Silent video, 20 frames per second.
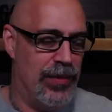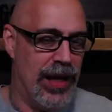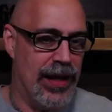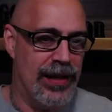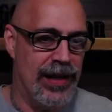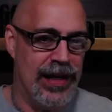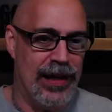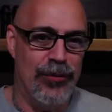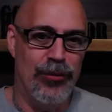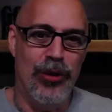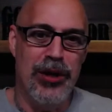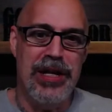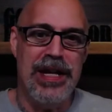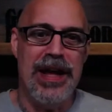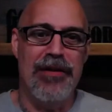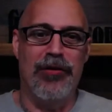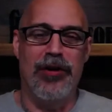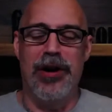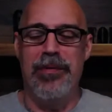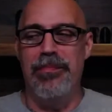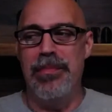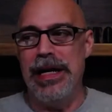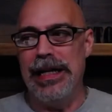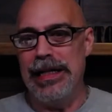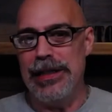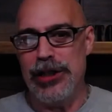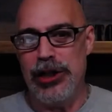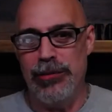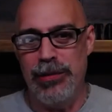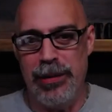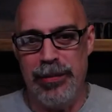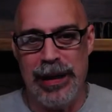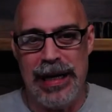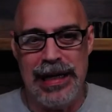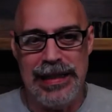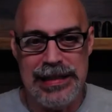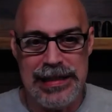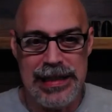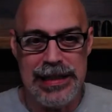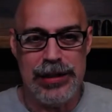He would never admit it to me, but
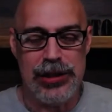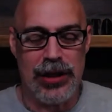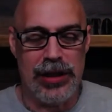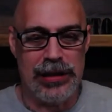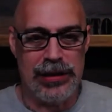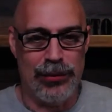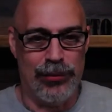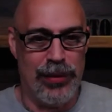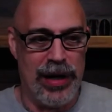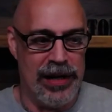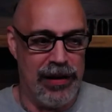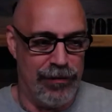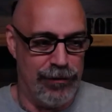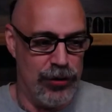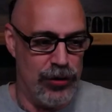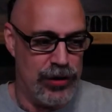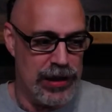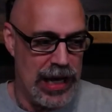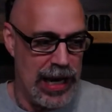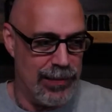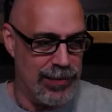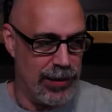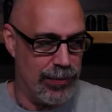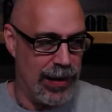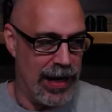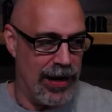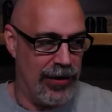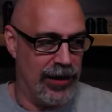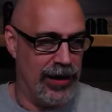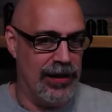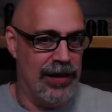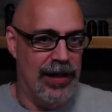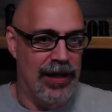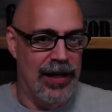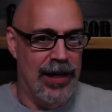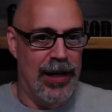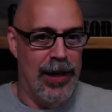I did talk to Red a few times about it.